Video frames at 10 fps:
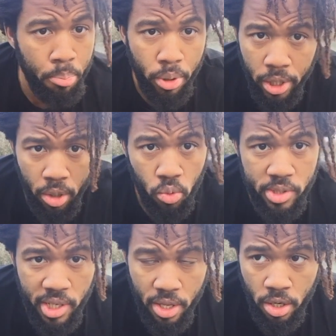on putting it all
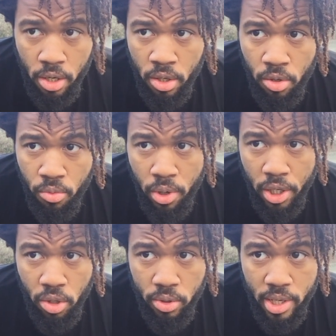together,
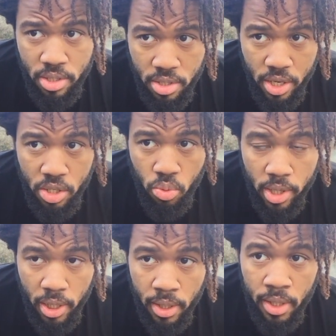working on that side
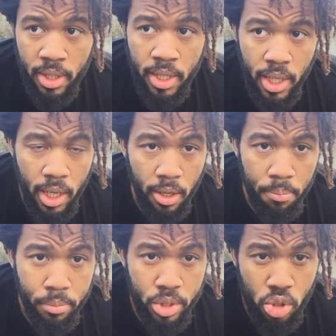swing,
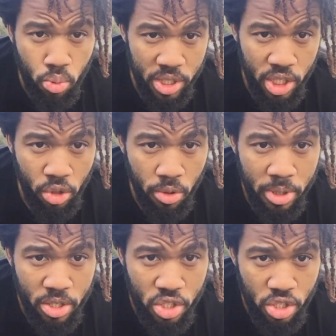um, switching
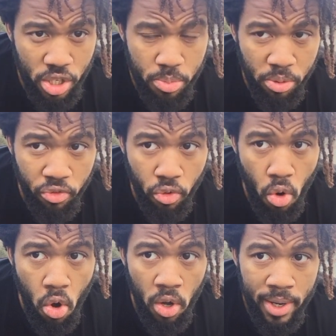dominance just
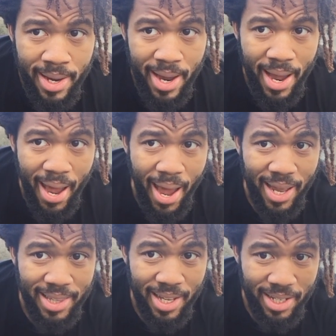before,
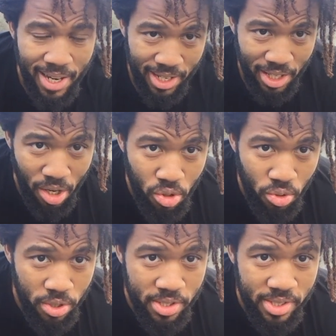and then getting that
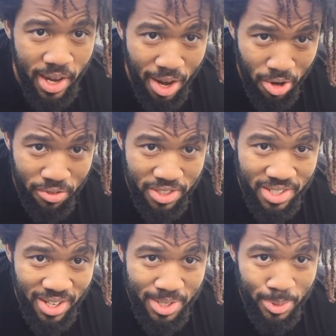cross out of the
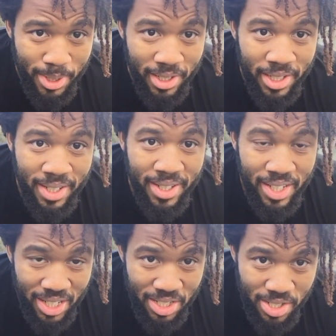side swing
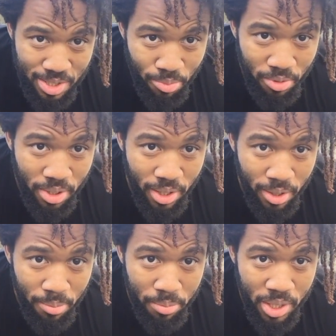into some
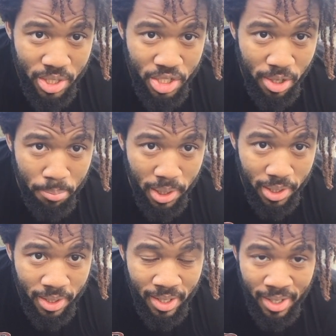um, jumping
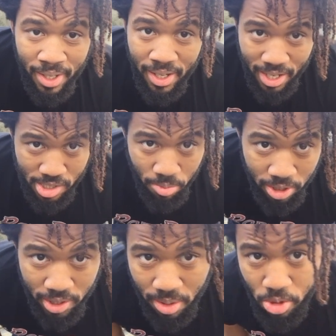as I'm
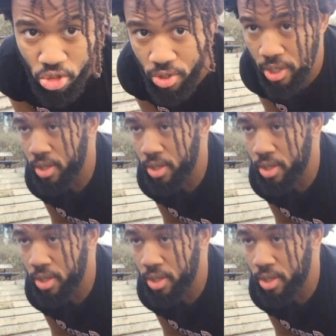going to demonstrate.